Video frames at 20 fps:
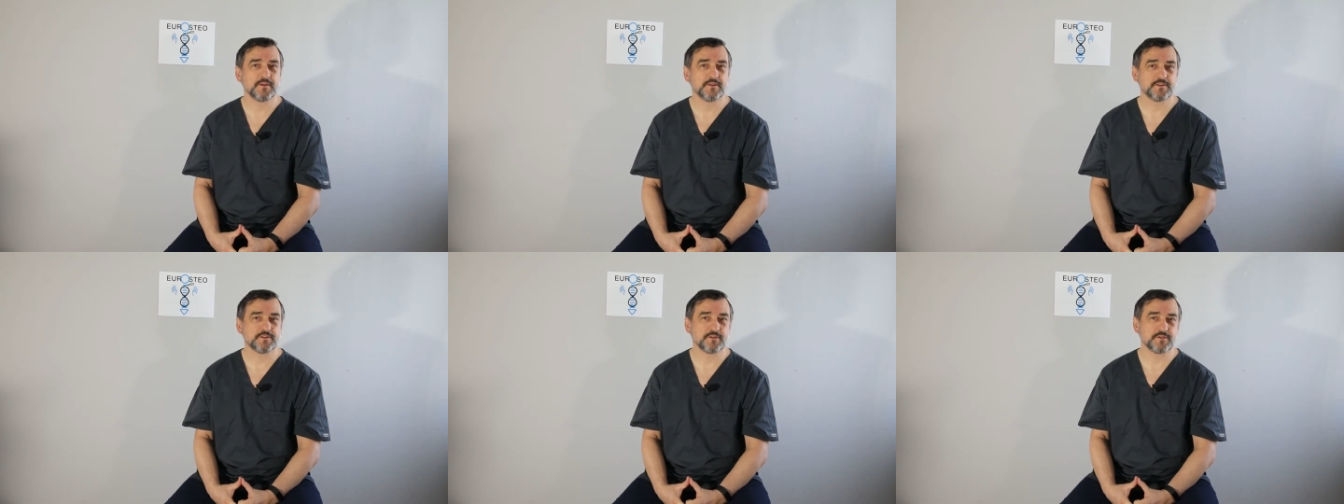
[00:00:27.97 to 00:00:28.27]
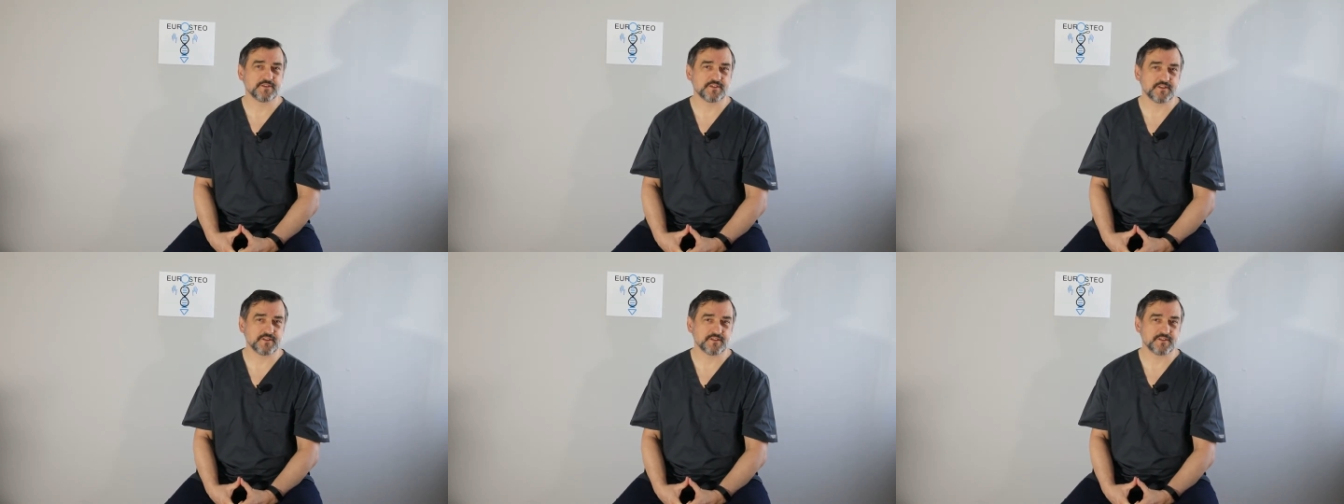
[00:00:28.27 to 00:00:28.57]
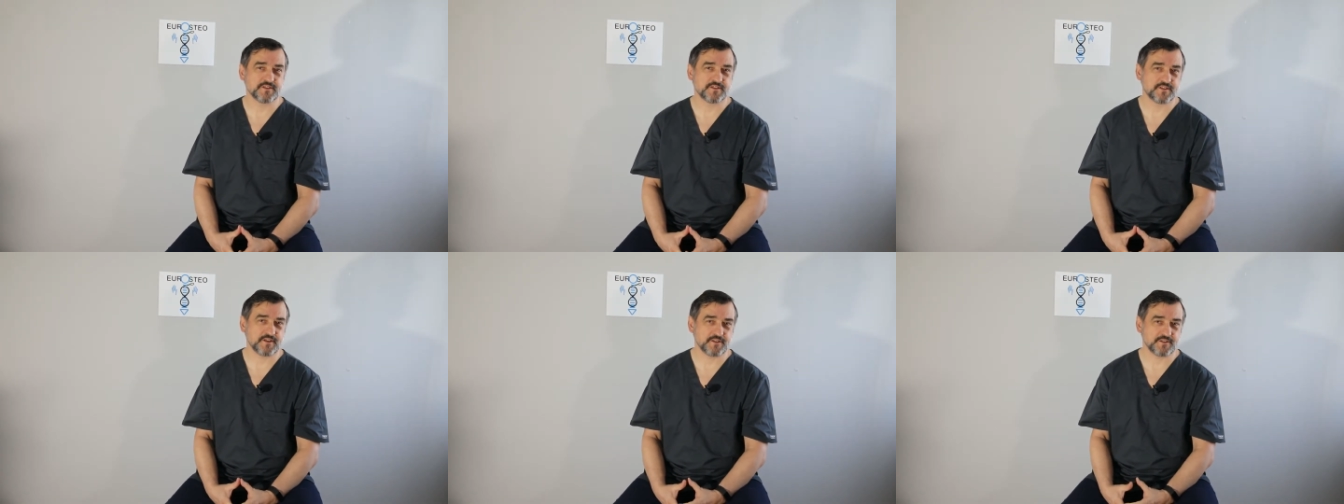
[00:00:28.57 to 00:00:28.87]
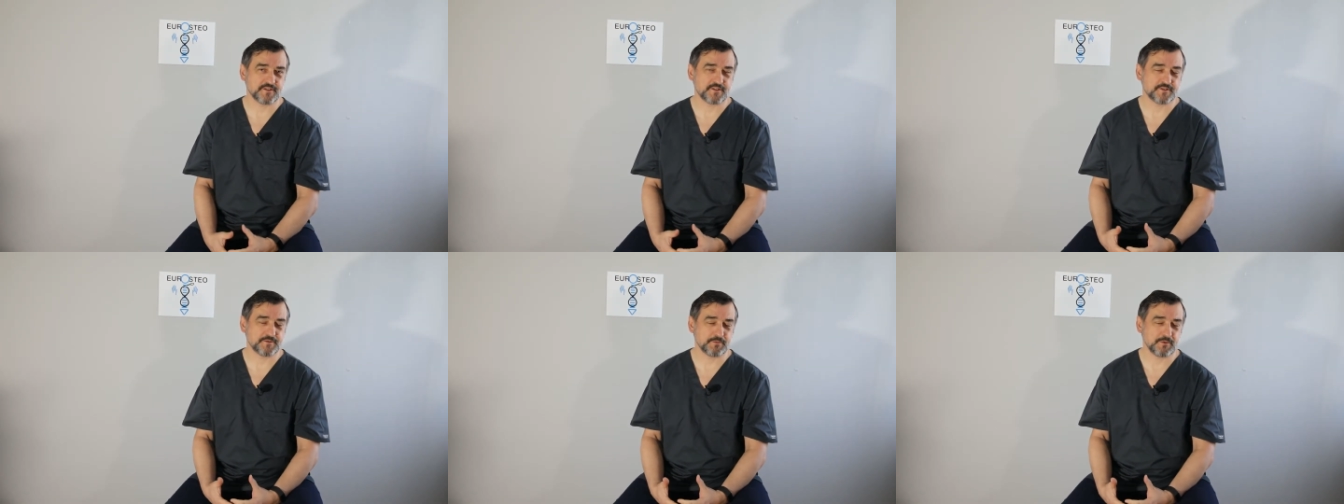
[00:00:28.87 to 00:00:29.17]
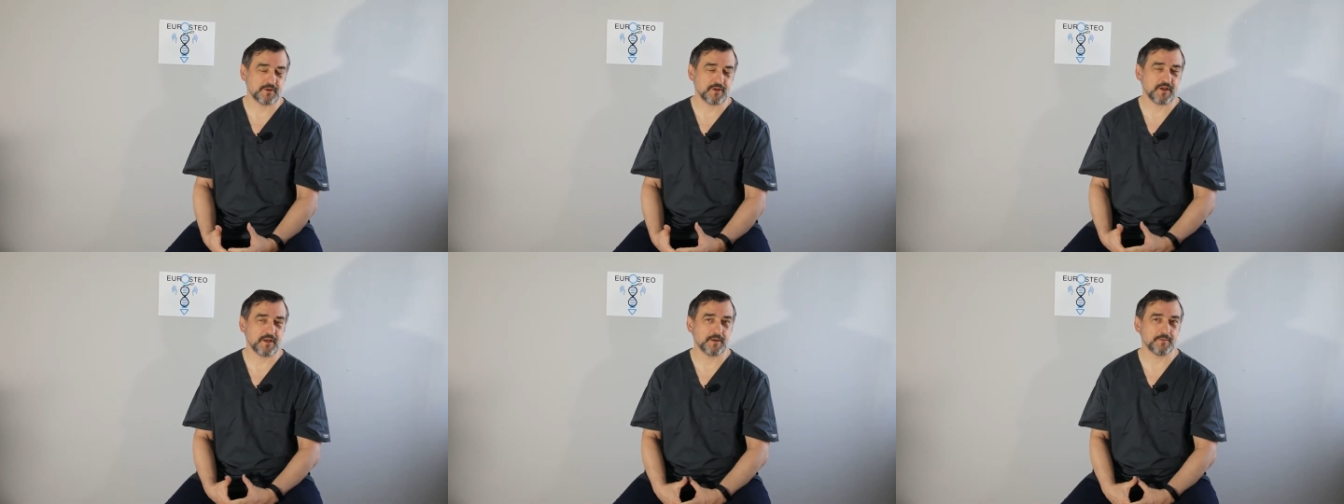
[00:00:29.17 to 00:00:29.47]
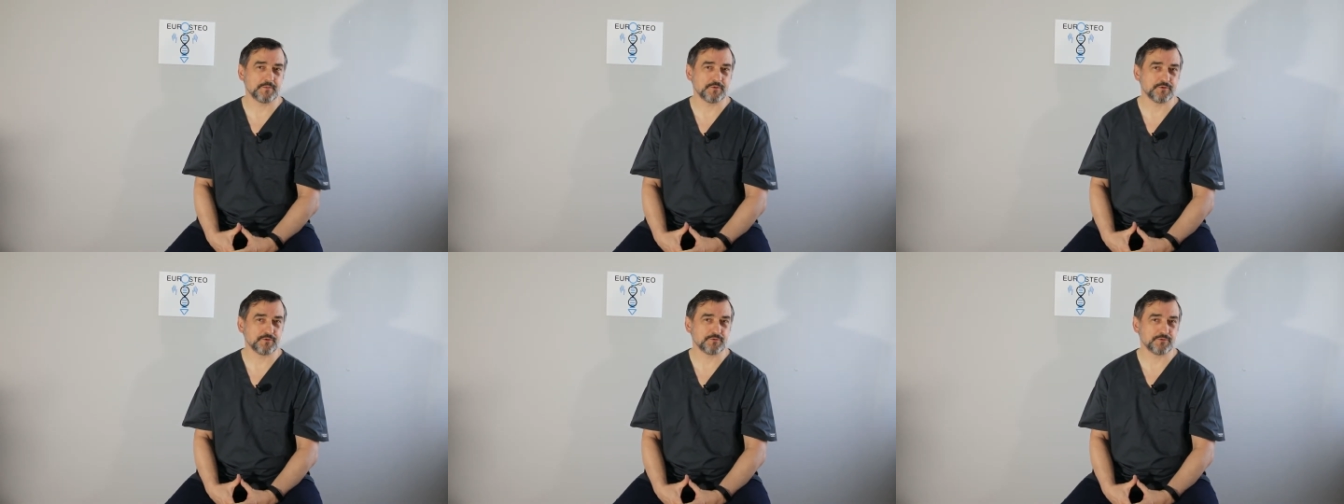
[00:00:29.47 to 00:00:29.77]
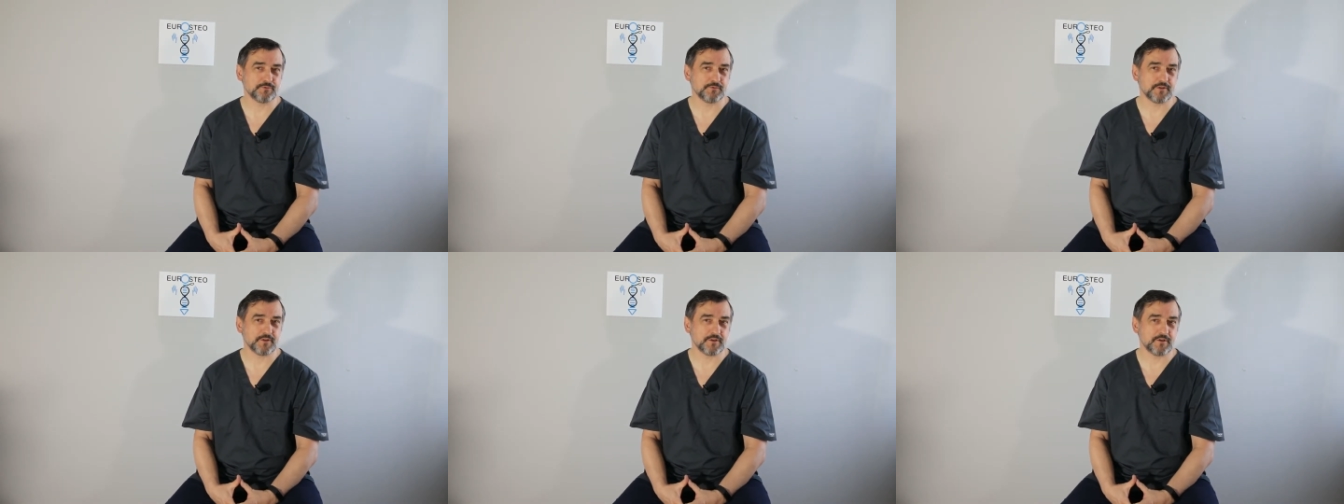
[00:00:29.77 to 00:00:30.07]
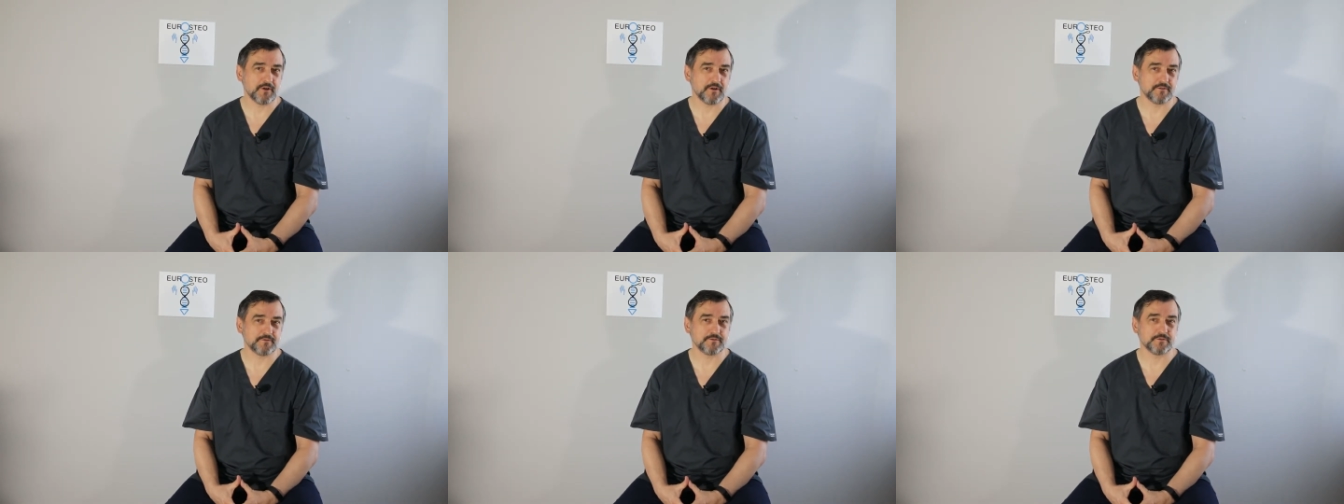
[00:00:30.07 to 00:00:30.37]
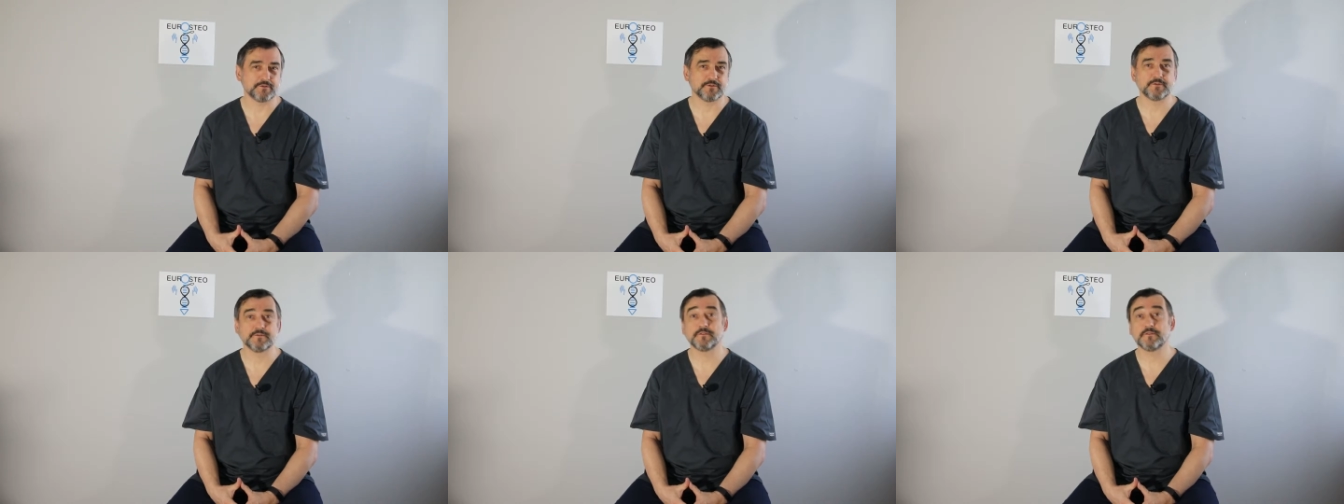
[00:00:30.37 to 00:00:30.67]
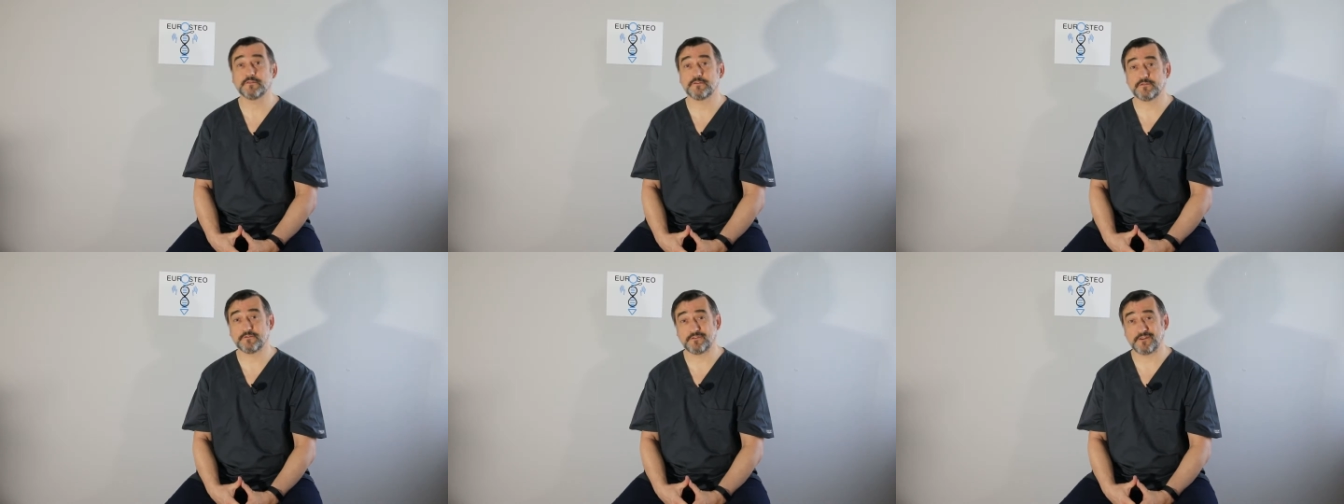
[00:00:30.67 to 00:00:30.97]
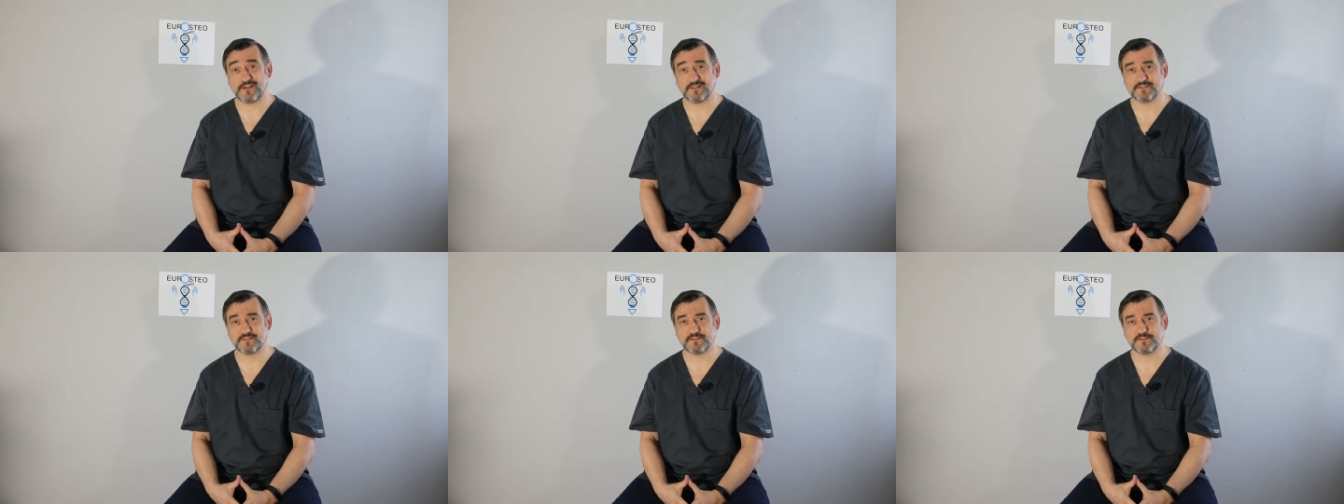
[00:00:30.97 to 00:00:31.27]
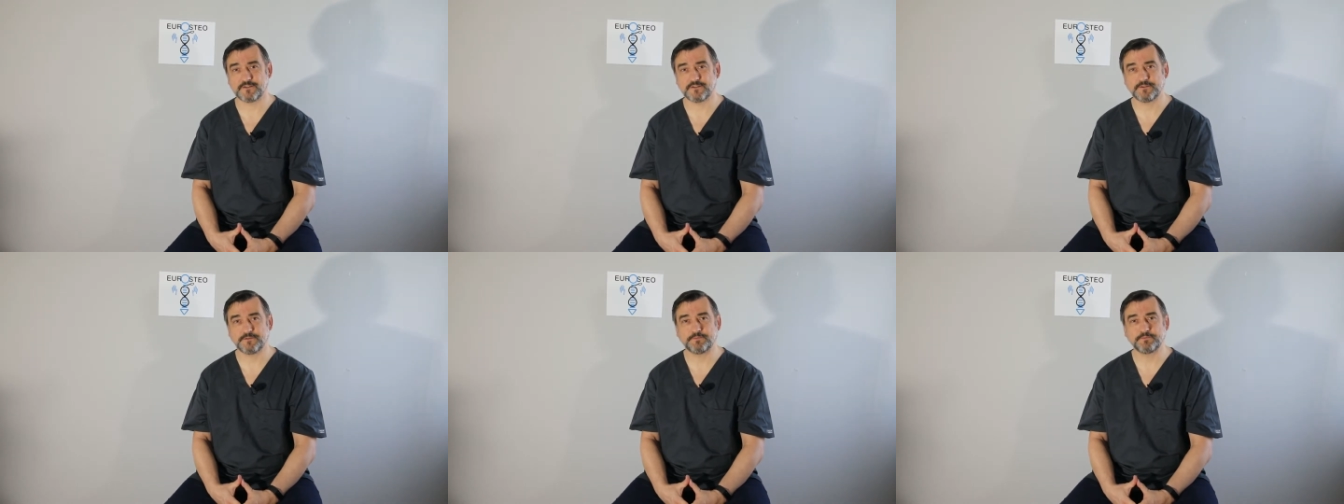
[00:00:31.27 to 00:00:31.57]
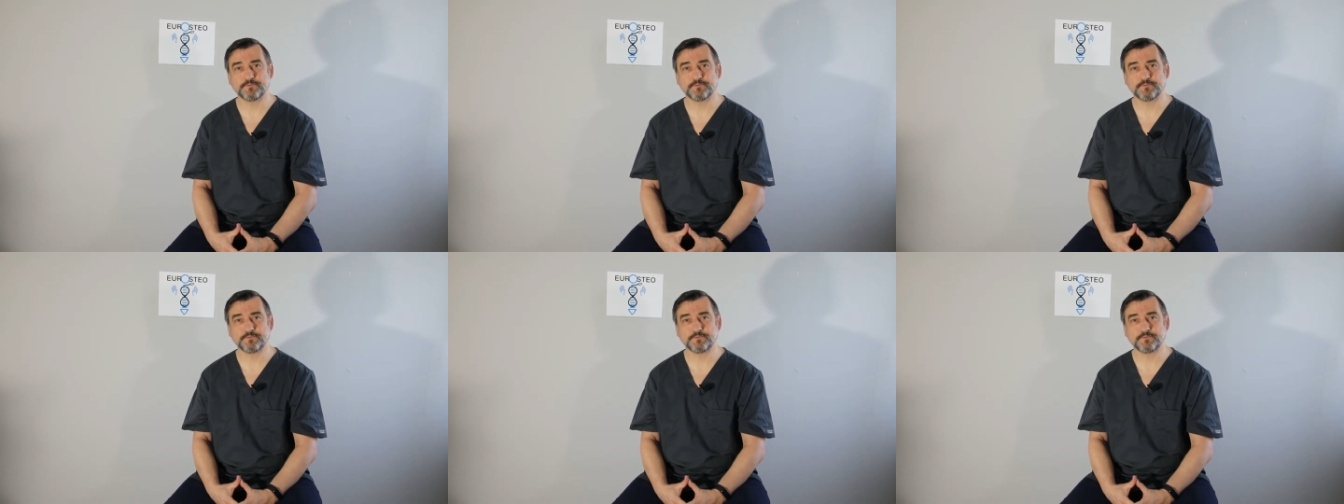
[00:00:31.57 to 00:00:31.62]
So the exercises will help you to recover faster.